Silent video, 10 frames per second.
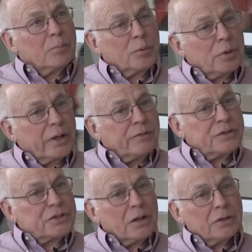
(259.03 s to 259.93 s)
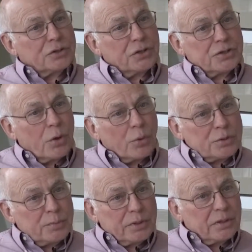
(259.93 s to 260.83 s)
but Plant Physiology has
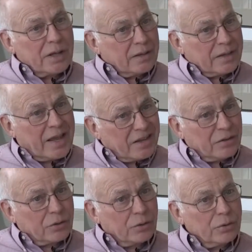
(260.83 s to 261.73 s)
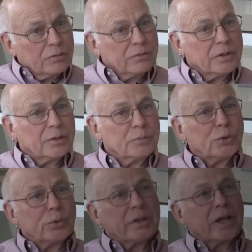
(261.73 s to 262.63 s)
always been at the head of the curve
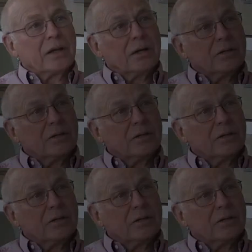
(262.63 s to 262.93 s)
doing that kind